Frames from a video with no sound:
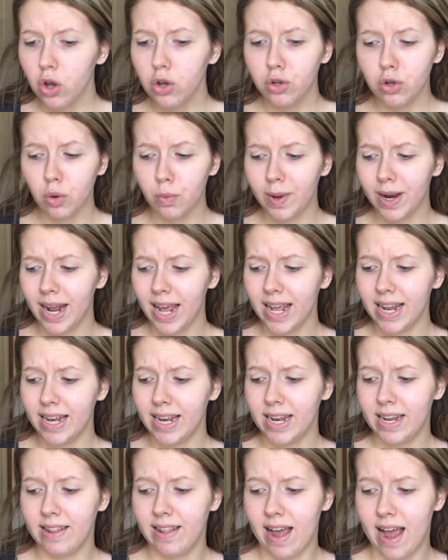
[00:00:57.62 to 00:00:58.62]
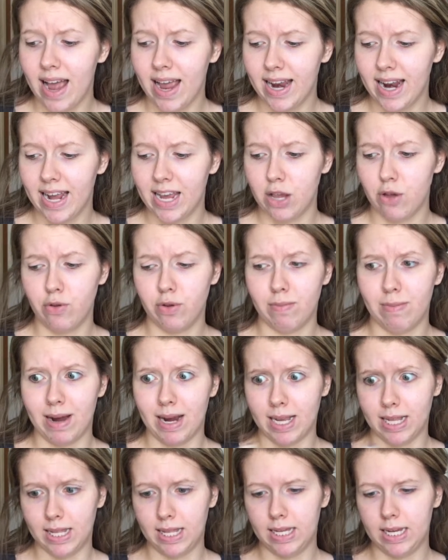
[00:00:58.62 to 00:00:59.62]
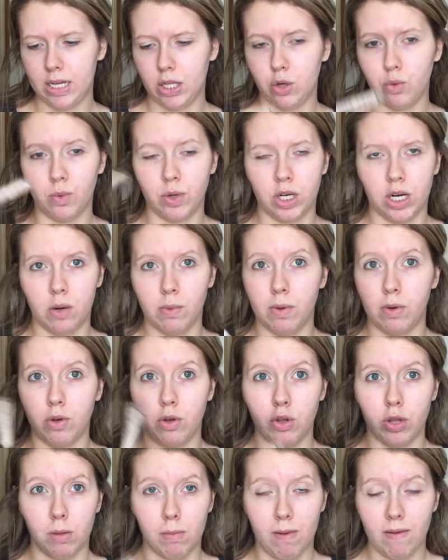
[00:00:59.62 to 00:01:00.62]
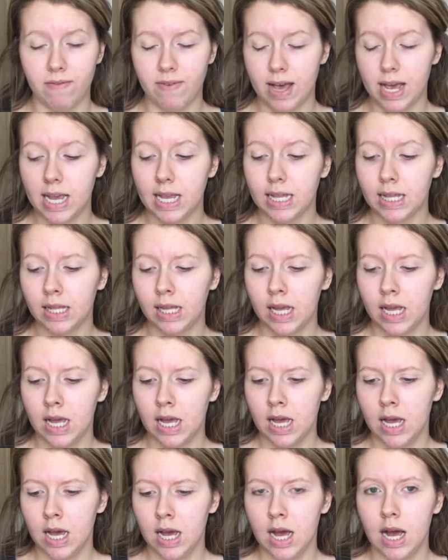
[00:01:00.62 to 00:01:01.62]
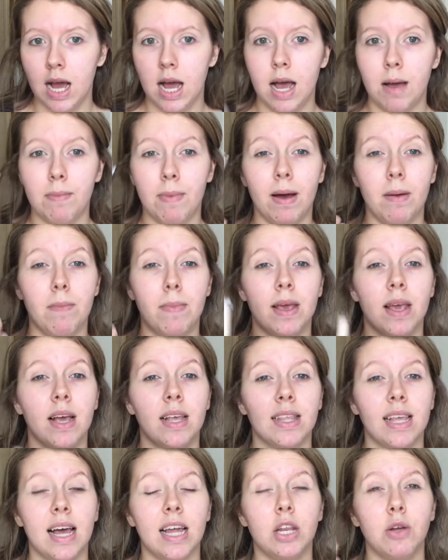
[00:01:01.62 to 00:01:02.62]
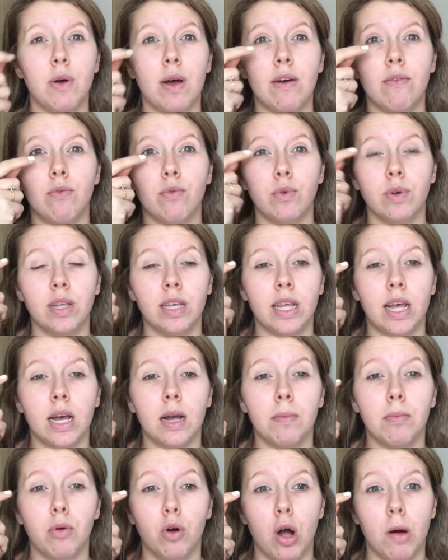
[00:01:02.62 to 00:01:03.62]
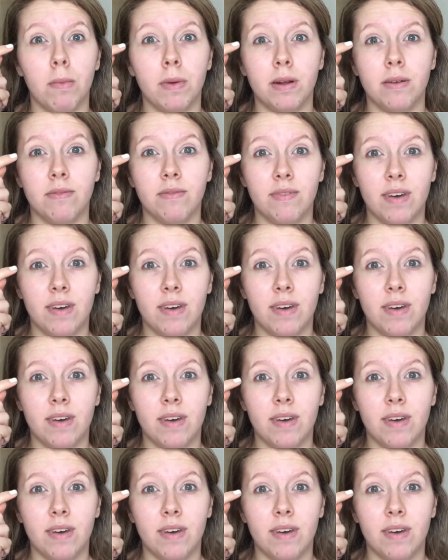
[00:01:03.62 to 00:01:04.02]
So I went ahead and did that, and I used my concealer, which I will use on my face, because I do have really like prominent